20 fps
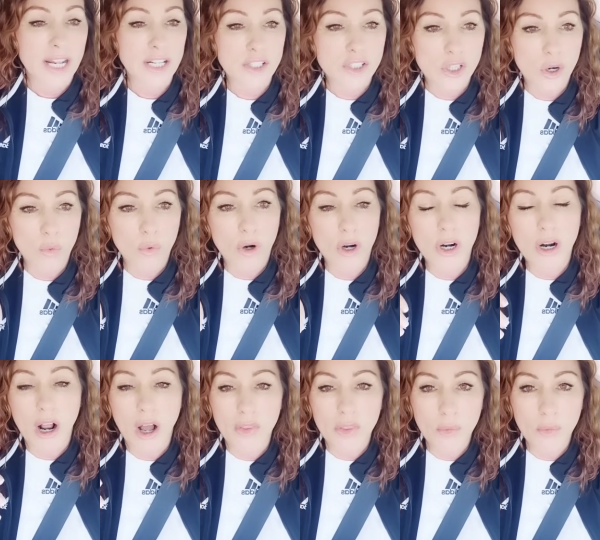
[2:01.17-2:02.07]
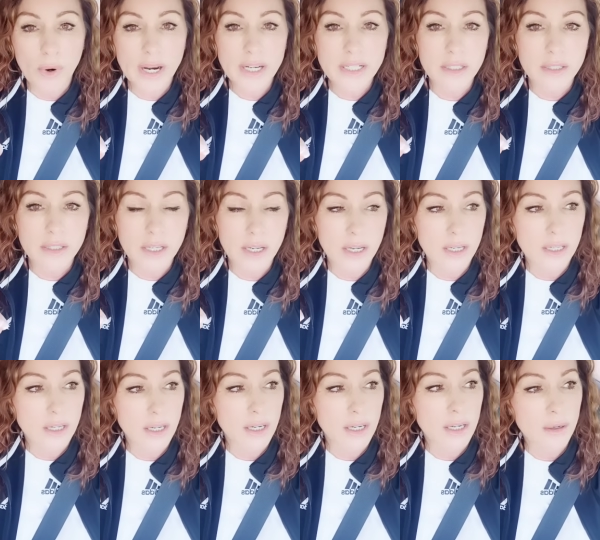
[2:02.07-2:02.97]
And so we're on the way to
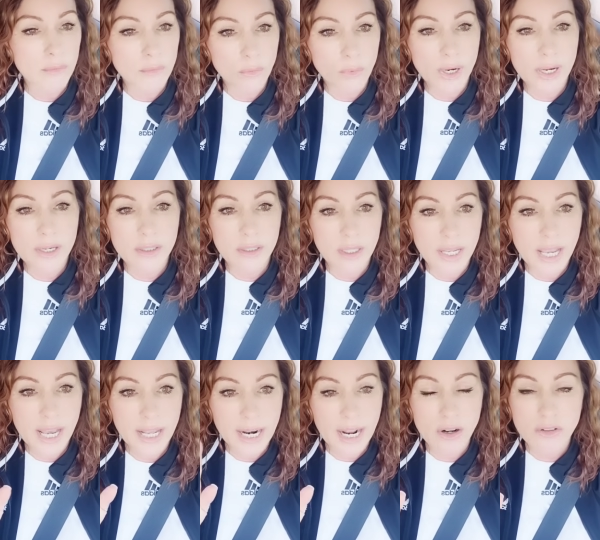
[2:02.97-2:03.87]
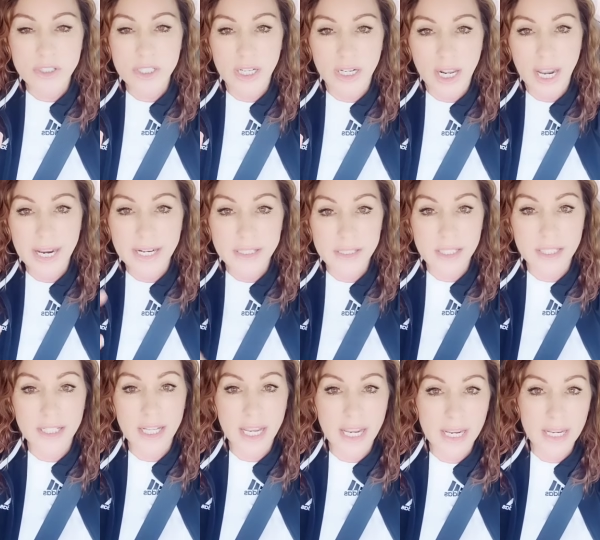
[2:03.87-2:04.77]
the, we head out tonight,
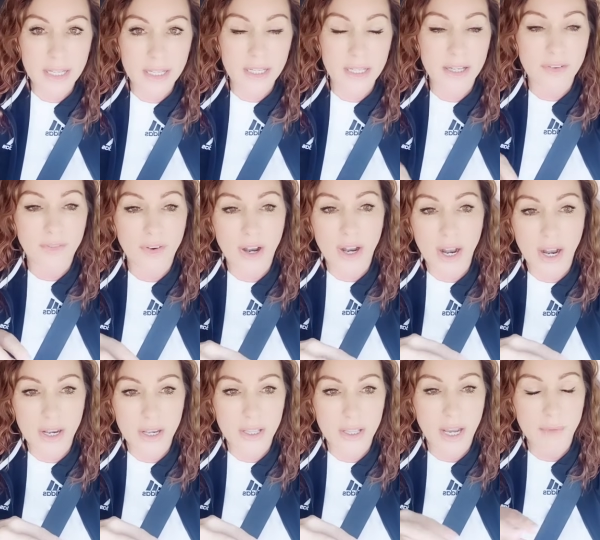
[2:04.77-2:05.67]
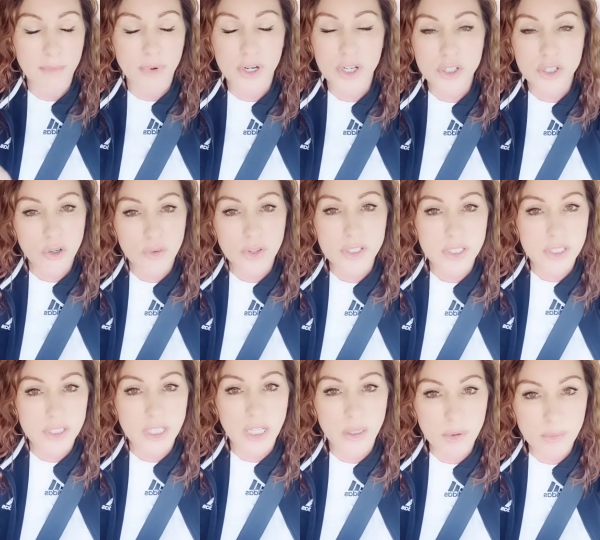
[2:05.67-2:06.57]
today. If I'm pretty sure
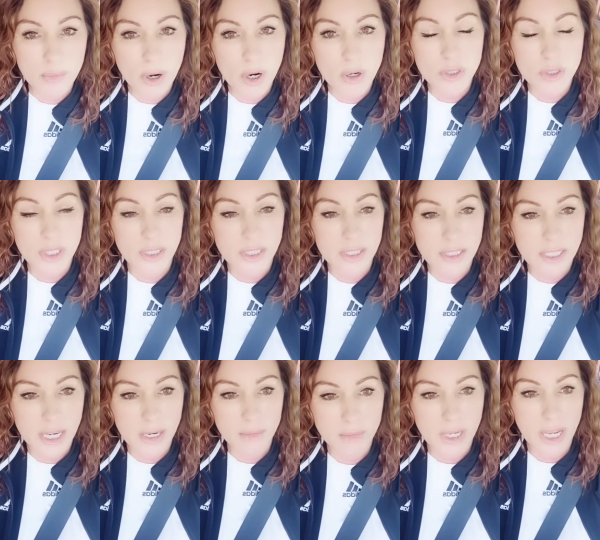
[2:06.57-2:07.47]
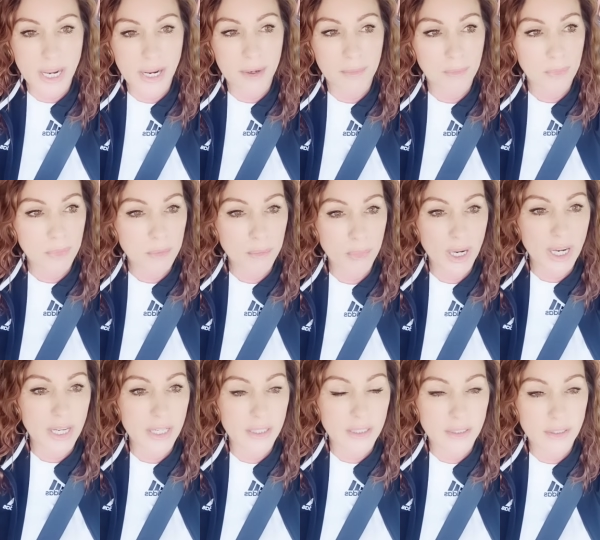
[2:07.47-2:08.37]
this is going to be posted the same day,
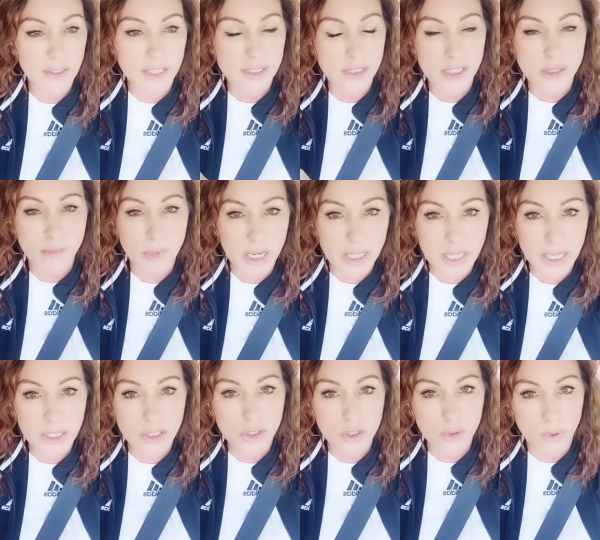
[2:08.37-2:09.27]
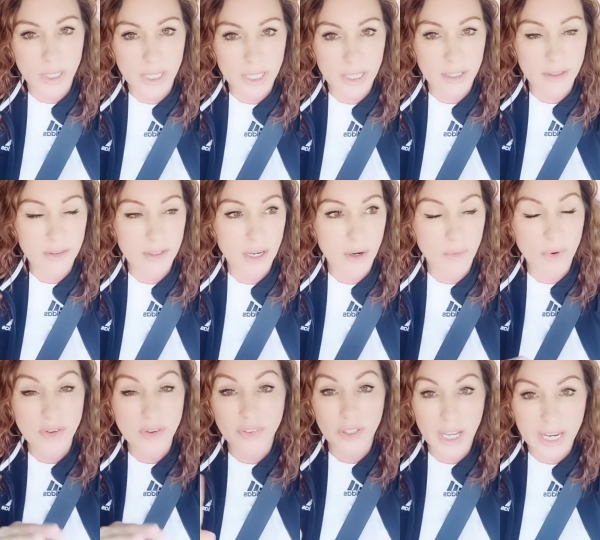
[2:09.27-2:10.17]
but this is Monday the 20th
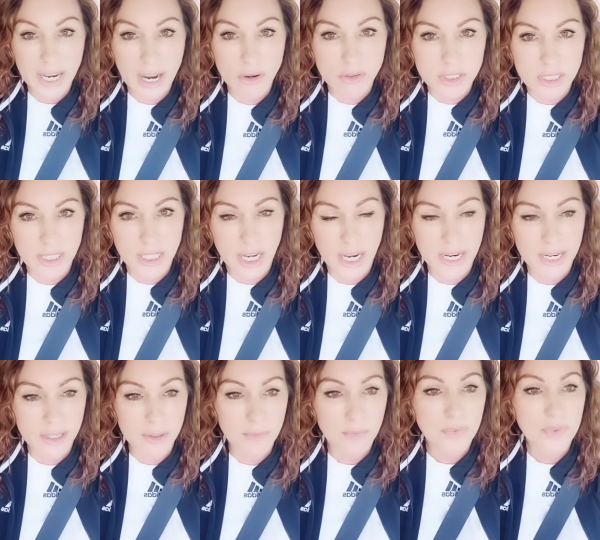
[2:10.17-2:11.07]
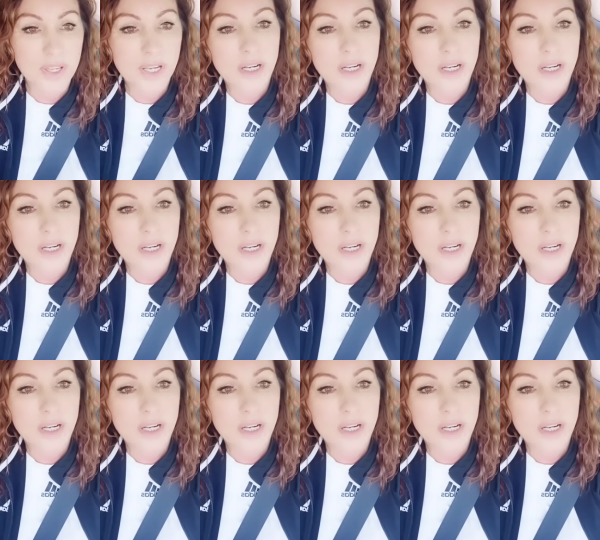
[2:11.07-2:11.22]
and we fly out tonight.